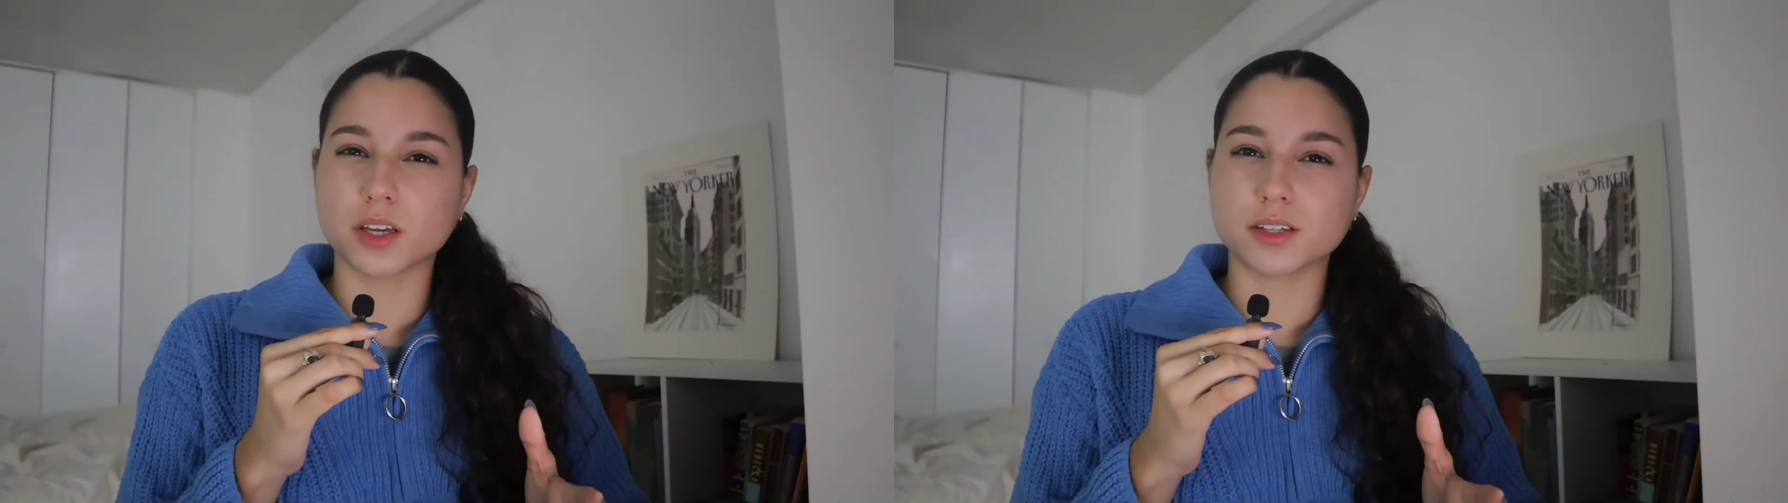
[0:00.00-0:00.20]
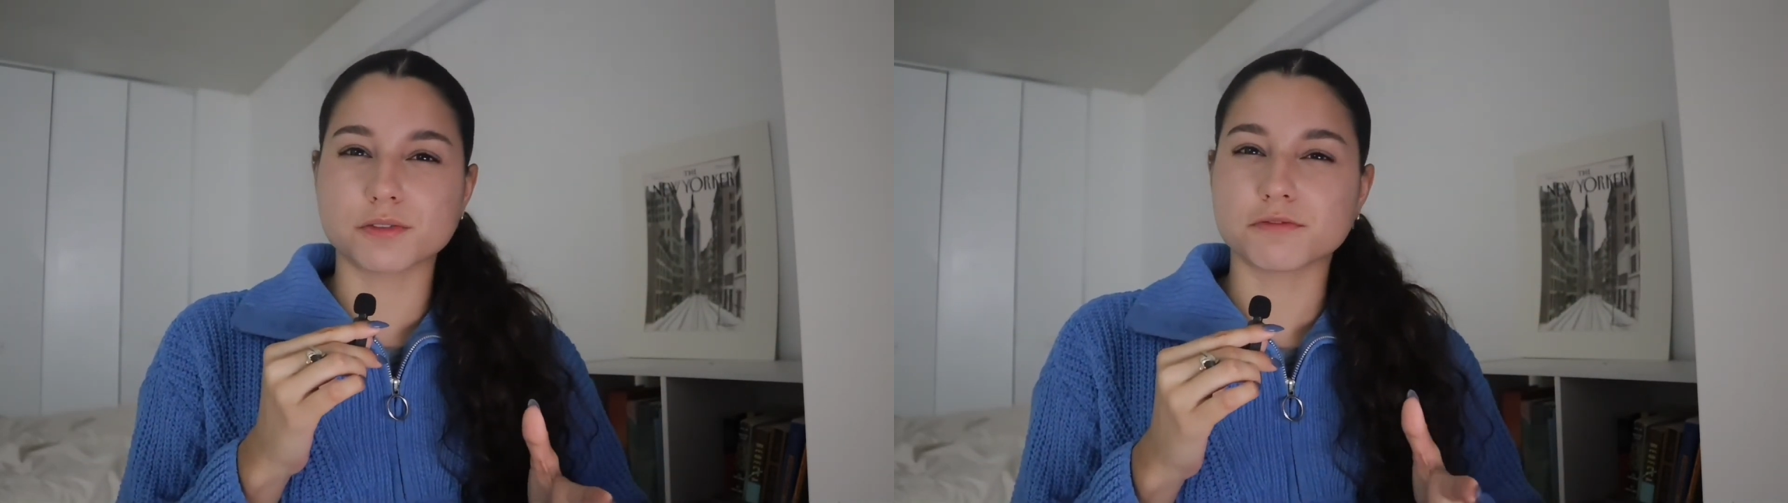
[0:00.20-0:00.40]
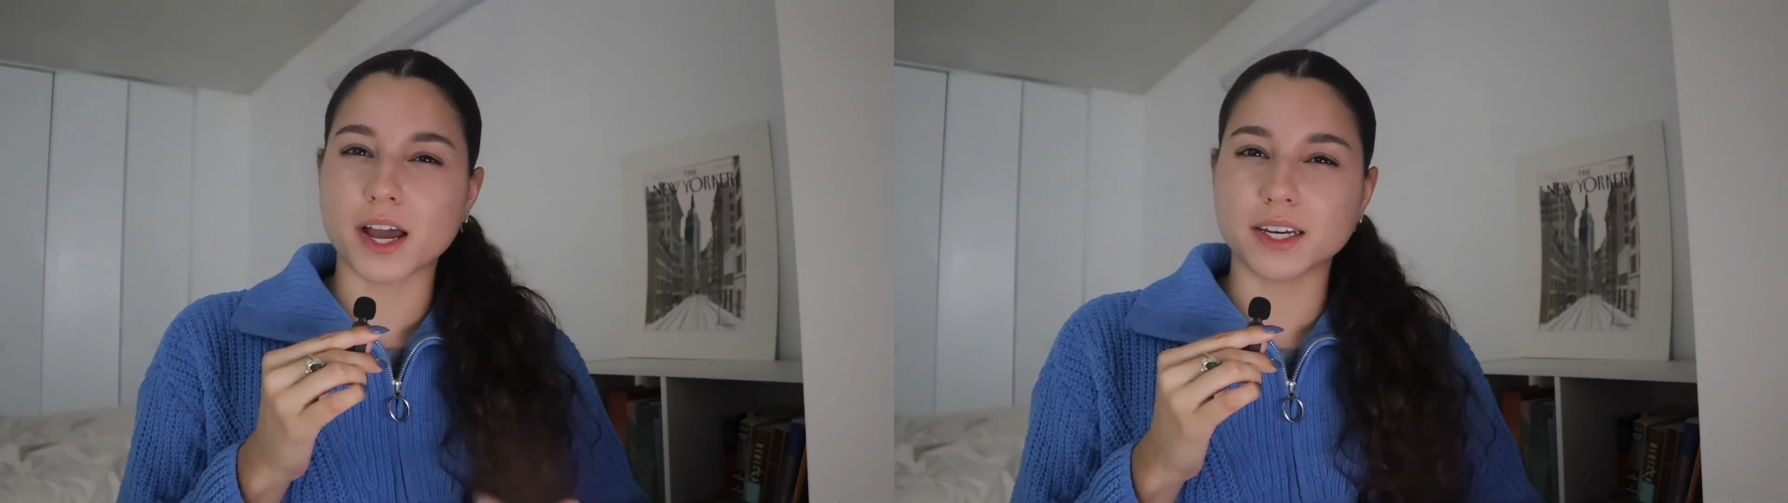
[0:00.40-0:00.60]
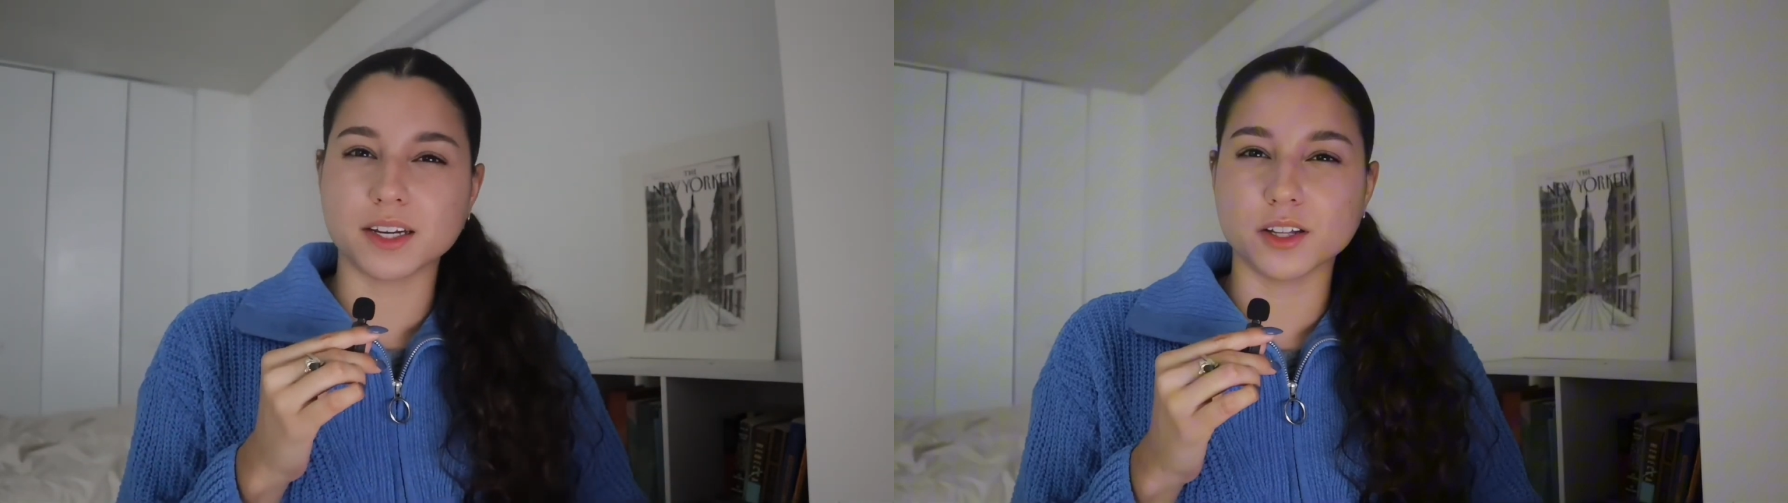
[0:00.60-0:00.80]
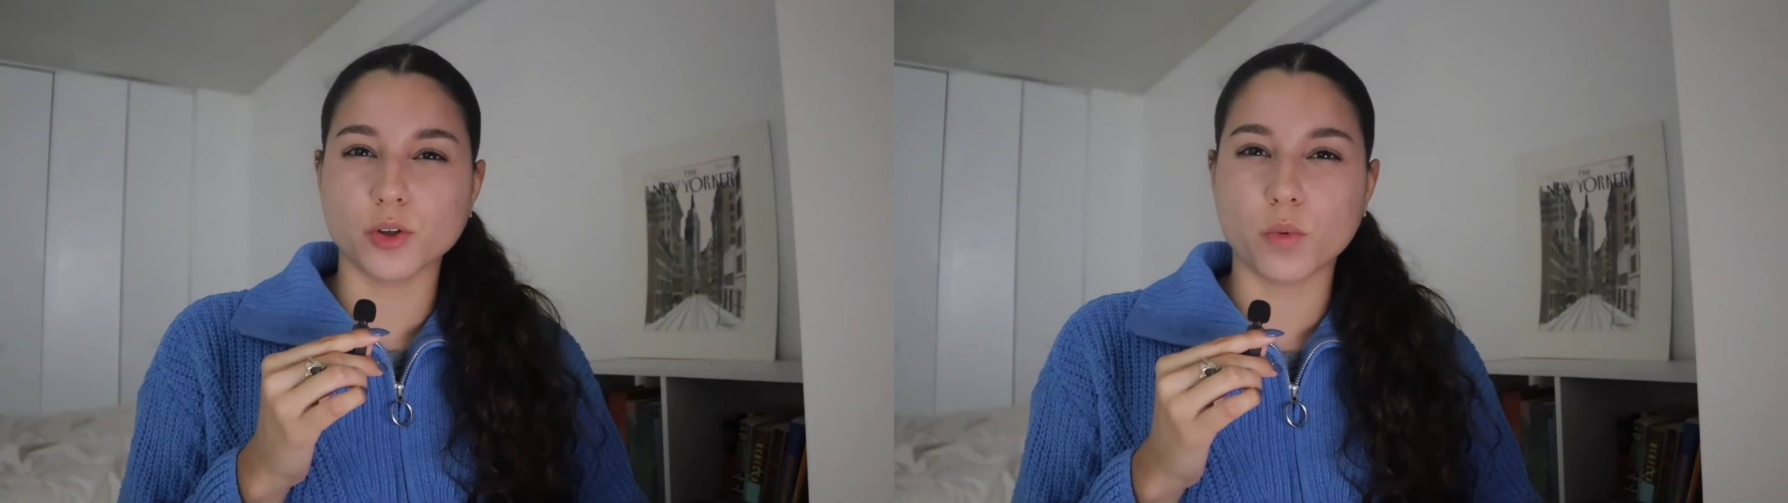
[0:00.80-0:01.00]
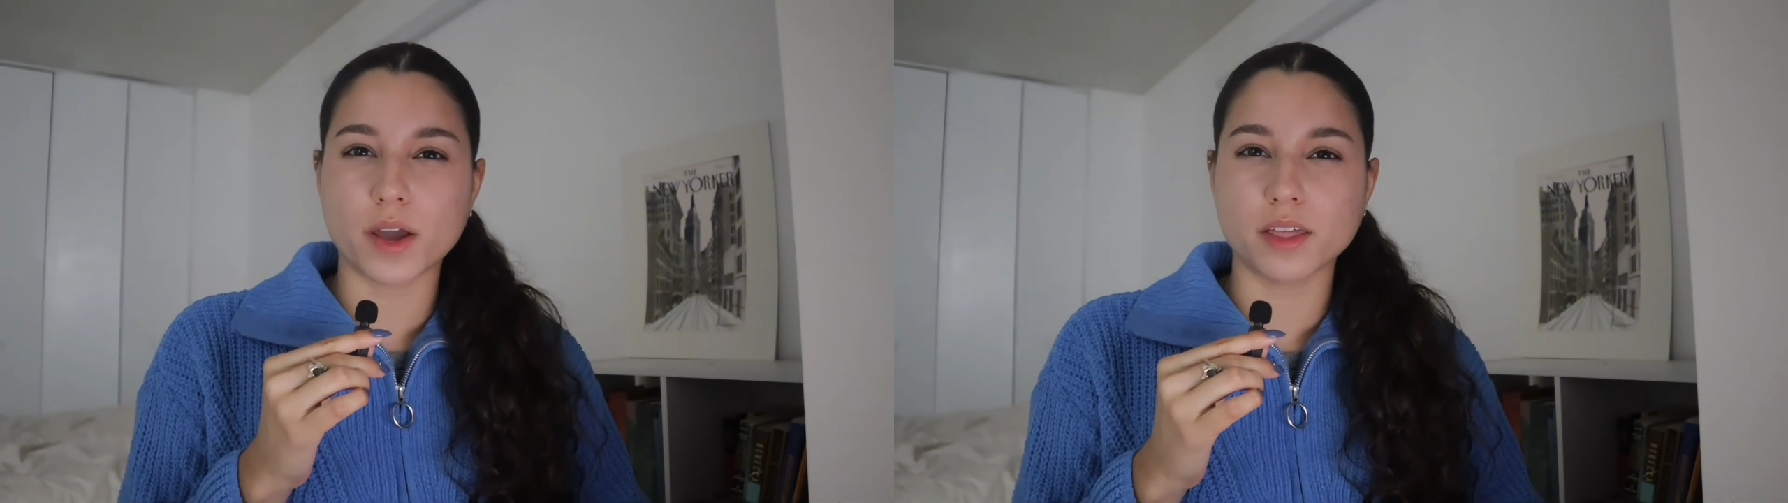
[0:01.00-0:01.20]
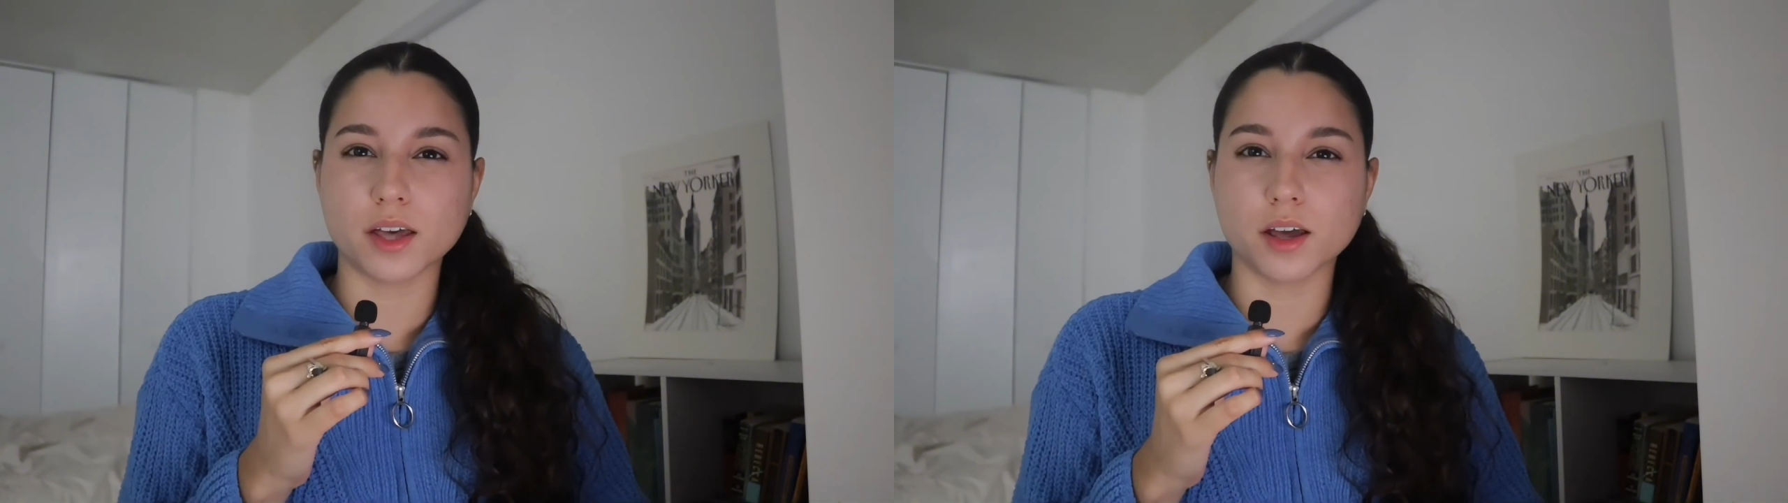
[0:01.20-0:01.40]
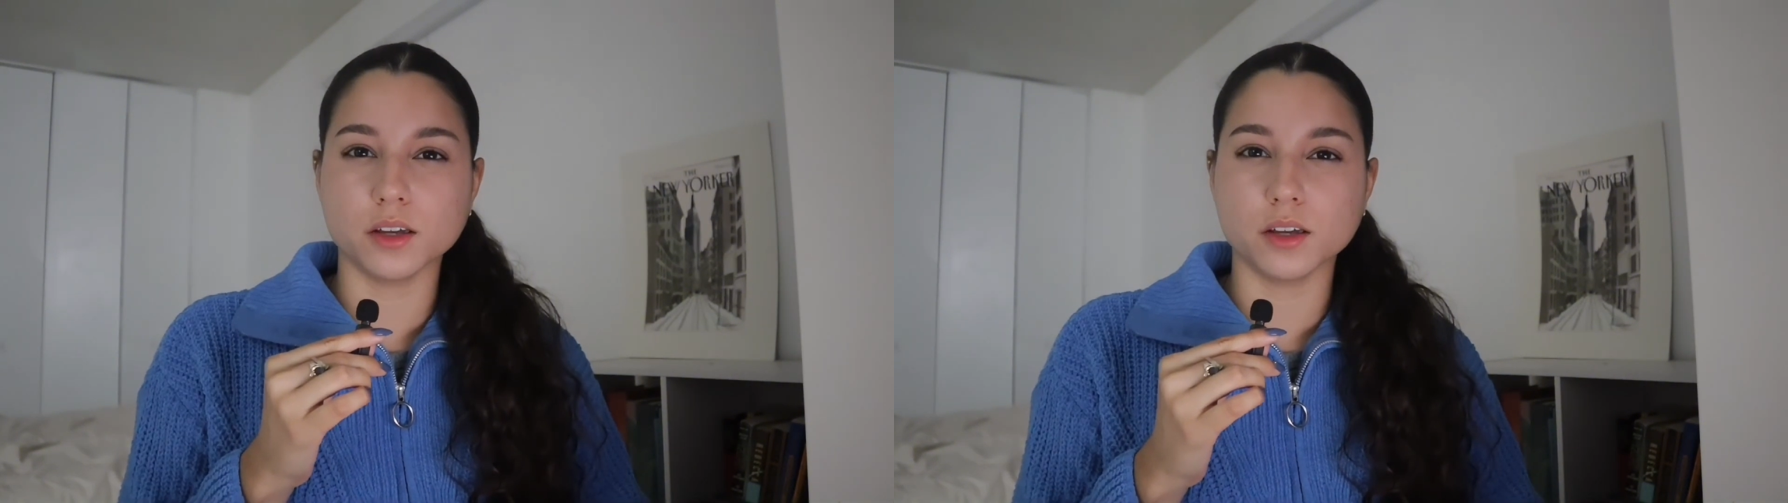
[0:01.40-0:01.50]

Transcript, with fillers: define it in the way that